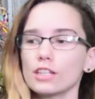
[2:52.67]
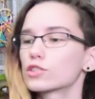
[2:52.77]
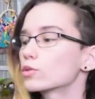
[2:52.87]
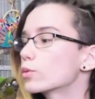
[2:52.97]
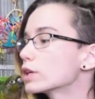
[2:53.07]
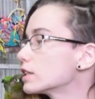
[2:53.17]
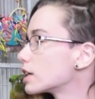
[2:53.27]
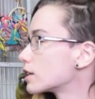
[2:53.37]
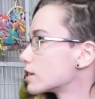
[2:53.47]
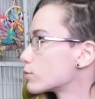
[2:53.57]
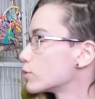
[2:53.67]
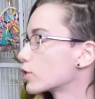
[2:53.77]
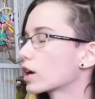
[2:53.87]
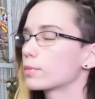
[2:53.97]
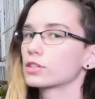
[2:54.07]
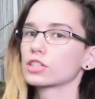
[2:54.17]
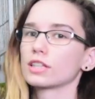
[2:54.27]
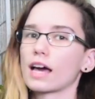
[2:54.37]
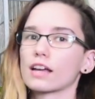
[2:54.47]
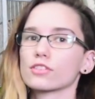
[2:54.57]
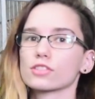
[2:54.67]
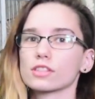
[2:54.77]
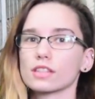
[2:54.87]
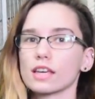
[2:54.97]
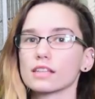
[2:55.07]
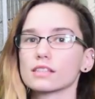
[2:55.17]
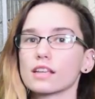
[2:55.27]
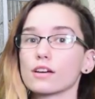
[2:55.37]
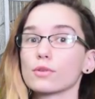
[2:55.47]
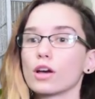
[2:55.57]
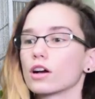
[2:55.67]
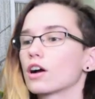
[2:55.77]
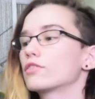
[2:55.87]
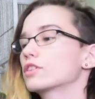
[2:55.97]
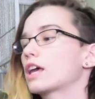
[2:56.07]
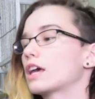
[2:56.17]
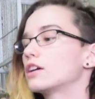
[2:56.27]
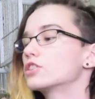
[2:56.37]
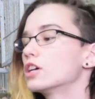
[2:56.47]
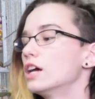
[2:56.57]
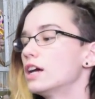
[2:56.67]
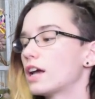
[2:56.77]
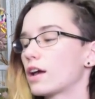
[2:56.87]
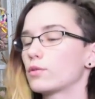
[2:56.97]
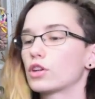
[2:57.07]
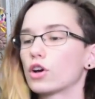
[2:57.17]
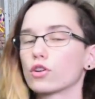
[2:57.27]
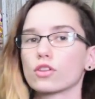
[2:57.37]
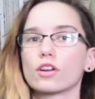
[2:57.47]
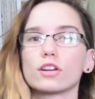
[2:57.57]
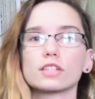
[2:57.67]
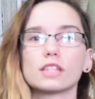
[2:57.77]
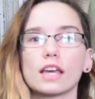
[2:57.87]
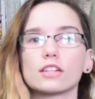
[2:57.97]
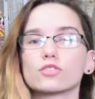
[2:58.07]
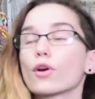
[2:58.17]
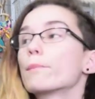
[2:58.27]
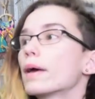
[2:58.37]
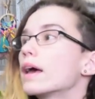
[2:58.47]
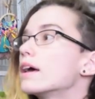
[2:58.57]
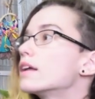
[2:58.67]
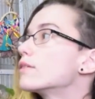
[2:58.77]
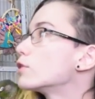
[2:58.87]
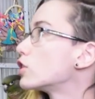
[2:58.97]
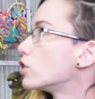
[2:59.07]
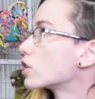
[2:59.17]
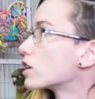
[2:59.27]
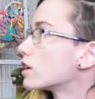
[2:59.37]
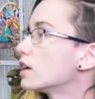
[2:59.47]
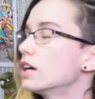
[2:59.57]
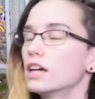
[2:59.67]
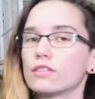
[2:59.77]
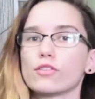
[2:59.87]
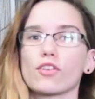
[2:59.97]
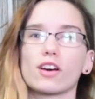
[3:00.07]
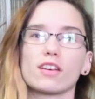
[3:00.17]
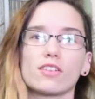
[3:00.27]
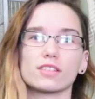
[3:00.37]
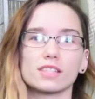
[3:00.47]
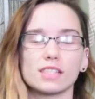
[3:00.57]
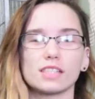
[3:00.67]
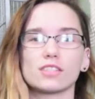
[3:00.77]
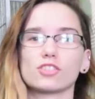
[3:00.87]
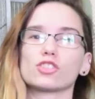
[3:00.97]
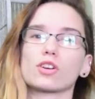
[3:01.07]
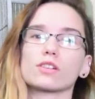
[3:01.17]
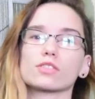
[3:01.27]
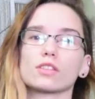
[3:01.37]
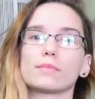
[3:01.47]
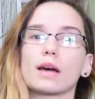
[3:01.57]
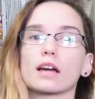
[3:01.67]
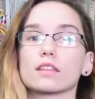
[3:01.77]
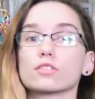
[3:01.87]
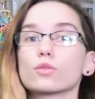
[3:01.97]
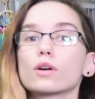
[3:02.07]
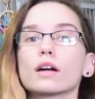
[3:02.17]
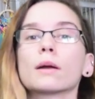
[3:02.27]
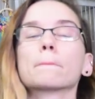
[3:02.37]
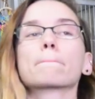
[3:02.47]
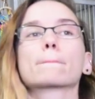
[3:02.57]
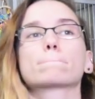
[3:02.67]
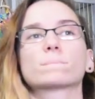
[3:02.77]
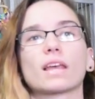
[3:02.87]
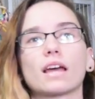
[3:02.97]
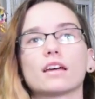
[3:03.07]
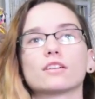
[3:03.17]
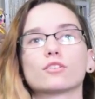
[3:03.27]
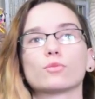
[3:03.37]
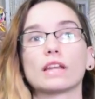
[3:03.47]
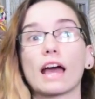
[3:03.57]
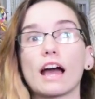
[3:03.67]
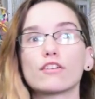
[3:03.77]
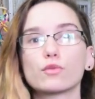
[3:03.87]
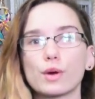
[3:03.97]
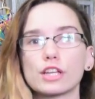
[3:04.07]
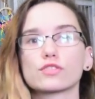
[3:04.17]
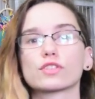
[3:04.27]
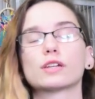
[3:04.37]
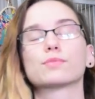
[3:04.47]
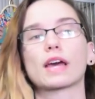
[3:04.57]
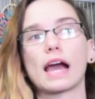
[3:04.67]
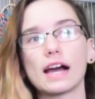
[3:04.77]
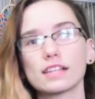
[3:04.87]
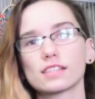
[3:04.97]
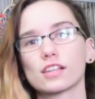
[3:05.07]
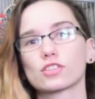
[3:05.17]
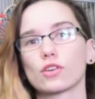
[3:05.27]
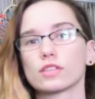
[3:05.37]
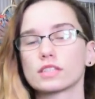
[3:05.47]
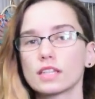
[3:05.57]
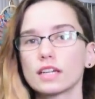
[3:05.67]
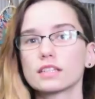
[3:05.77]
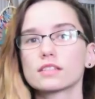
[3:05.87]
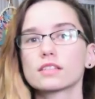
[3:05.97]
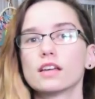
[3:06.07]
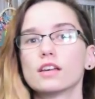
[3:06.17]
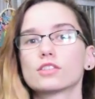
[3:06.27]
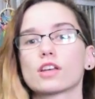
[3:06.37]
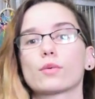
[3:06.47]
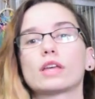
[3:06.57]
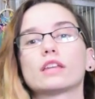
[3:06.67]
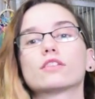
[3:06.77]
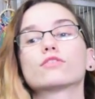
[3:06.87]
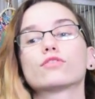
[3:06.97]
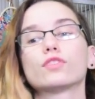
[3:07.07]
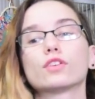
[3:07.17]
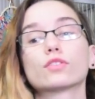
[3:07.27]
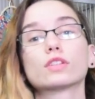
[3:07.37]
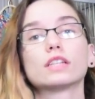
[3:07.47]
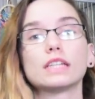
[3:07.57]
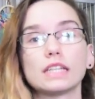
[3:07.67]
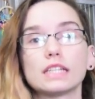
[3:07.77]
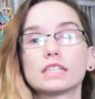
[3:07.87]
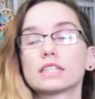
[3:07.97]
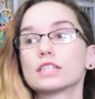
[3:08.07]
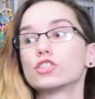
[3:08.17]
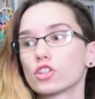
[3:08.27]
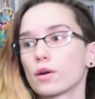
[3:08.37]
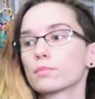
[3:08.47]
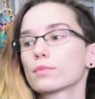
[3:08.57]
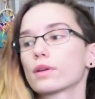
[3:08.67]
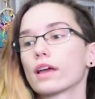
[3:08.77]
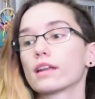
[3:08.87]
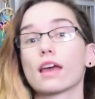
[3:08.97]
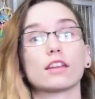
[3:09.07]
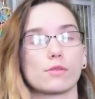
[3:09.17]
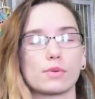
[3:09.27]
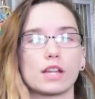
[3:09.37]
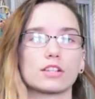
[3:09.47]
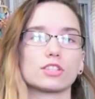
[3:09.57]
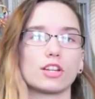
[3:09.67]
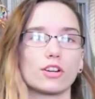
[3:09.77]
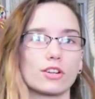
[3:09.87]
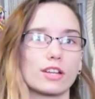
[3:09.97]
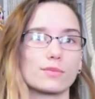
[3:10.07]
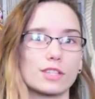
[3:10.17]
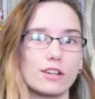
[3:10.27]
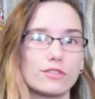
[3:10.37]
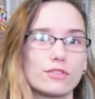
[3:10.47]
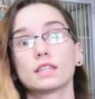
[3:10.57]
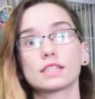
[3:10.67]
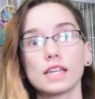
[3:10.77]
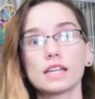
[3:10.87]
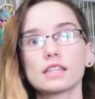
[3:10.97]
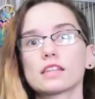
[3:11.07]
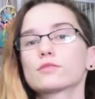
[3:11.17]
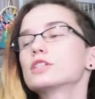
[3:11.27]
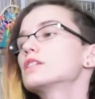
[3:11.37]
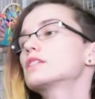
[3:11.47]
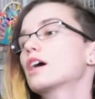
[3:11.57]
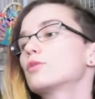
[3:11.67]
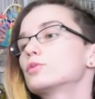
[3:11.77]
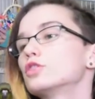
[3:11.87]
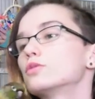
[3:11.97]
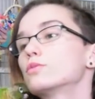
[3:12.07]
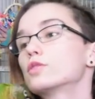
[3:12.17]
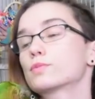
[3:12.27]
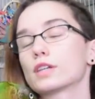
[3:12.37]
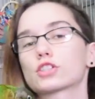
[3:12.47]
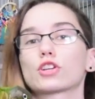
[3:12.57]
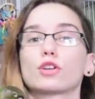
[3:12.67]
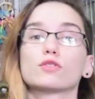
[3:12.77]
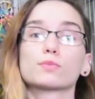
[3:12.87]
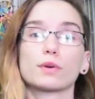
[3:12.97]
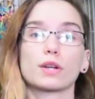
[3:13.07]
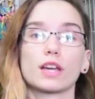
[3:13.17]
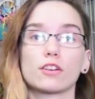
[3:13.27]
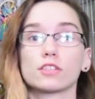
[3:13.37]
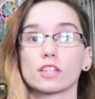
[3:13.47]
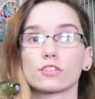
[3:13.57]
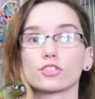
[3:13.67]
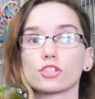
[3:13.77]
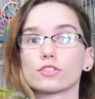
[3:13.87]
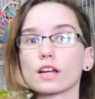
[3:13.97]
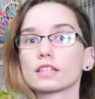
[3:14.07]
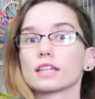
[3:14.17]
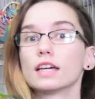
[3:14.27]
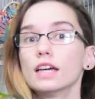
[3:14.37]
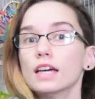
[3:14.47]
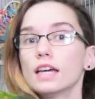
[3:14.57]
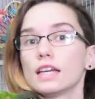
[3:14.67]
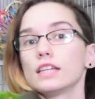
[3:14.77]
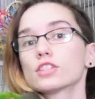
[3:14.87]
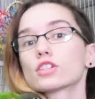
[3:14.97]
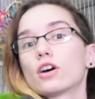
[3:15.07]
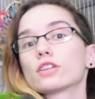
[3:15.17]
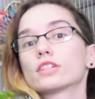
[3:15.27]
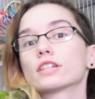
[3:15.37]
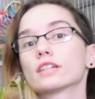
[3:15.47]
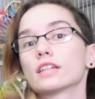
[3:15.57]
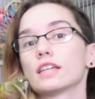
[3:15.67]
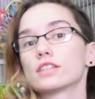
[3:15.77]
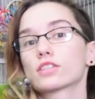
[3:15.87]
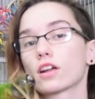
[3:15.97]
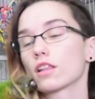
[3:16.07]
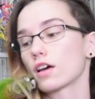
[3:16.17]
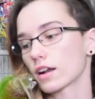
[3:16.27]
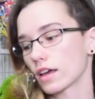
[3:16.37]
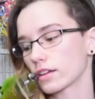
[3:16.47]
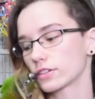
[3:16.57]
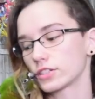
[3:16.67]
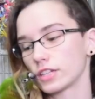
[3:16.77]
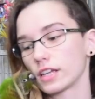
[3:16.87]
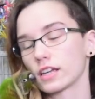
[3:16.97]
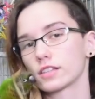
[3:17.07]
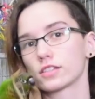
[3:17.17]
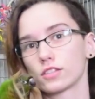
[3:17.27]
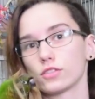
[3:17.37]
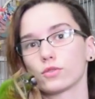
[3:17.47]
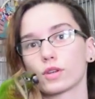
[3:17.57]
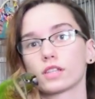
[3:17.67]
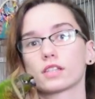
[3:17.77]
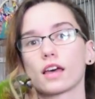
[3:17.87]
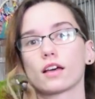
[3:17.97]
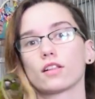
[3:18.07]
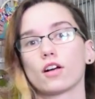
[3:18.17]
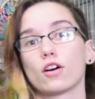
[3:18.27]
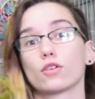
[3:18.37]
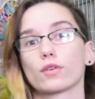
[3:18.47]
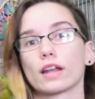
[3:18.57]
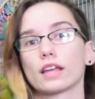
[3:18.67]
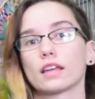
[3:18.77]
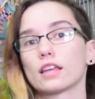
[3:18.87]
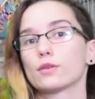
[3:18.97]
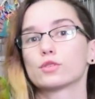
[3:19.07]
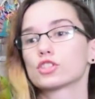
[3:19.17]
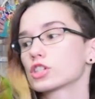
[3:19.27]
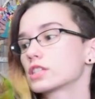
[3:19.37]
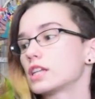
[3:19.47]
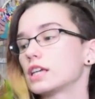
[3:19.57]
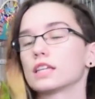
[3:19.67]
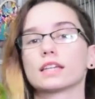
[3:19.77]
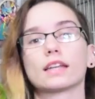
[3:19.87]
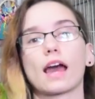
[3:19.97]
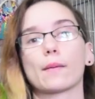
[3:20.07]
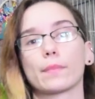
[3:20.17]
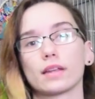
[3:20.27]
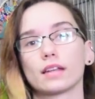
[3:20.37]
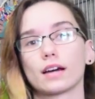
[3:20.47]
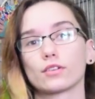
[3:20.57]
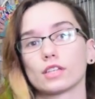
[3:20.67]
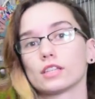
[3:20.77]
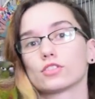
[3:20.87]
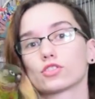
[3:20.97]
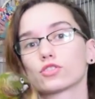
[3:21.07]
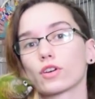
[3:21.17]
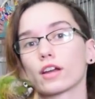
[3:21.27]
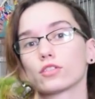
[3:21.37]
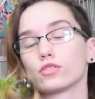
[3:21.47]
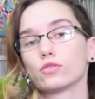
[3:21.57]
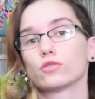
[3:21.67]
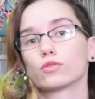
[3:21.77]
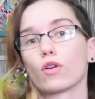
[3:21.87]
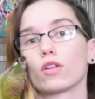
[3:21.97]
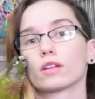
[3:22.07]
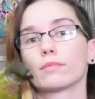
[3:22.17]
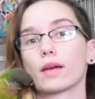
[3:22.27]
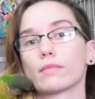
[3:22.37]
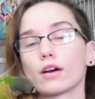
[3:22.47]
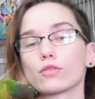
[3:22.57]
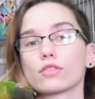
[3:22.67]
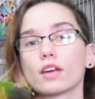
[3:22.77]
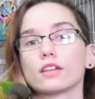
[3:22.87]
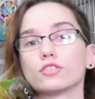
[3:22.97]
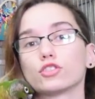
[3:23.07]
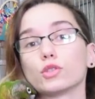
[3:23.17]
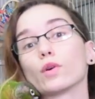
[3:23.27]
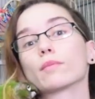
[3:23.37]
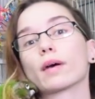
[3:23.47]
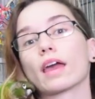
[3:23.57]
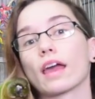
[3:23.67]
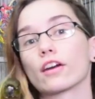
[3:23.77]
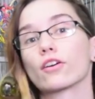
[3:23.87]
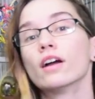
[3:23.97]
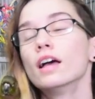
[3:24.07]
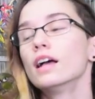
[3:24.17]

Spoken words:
So what we did is we've got a bunch of ladders and things that we hung off the cage, and we'd hook it onto the edge of our bed, and we'd hook it, we've got the seeds and jars on the back of the door, and we'd have ways for him to access all these things so that way he didn't feel the need to jump and end up potentially hurting himself. The second thing we did to help Newt was make sure he was burning out his energy correctly. He's a conure, he's got a lot of energy, as you can tell already. He was just taking a nap and now he's trying to crawl in my mouth and chew on my hair.